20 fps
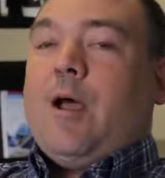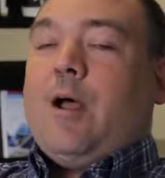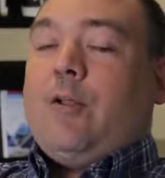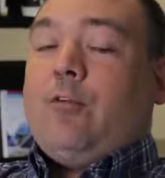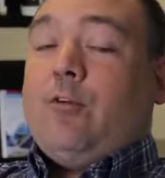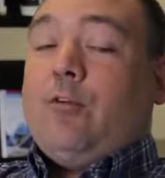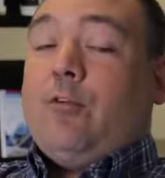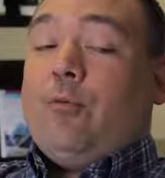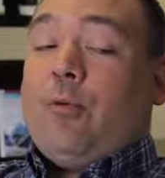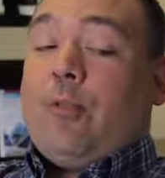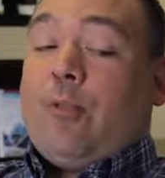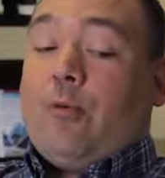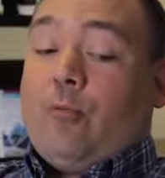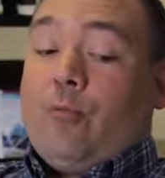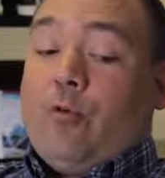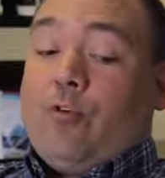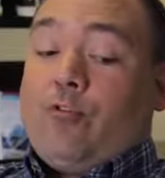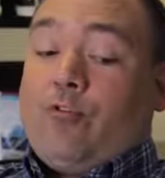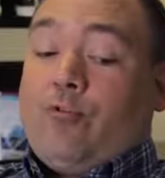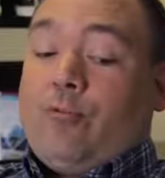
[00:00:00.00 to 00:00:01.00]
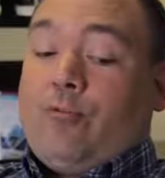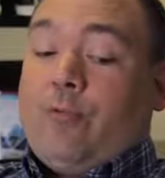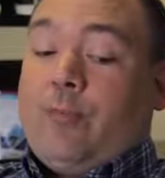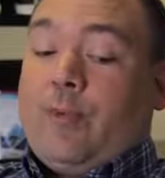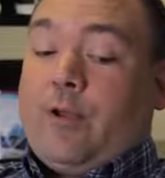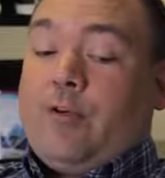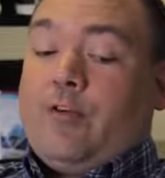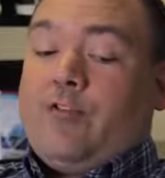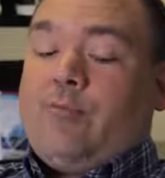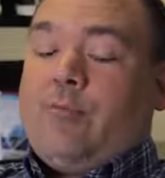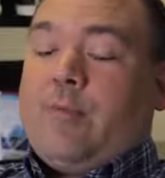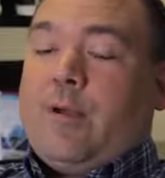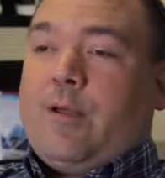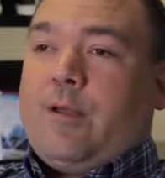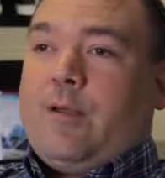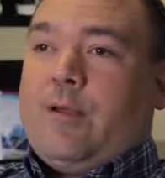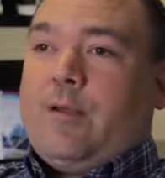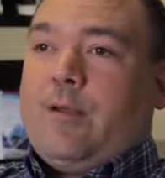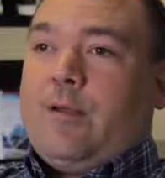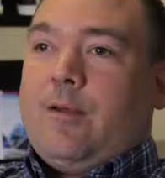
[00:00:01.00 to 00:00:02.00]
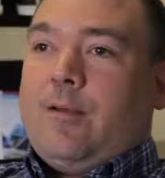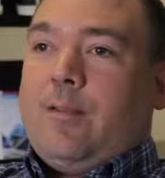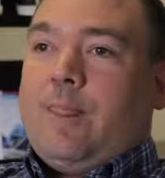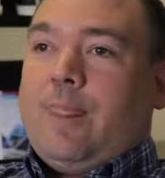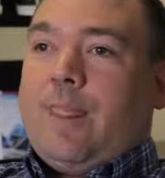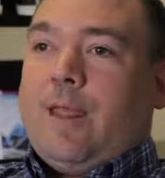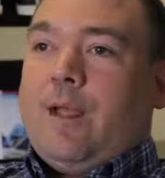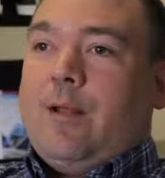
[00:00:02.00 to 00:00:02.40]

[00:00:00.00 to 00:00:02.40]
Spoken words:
I don't know whether it was because my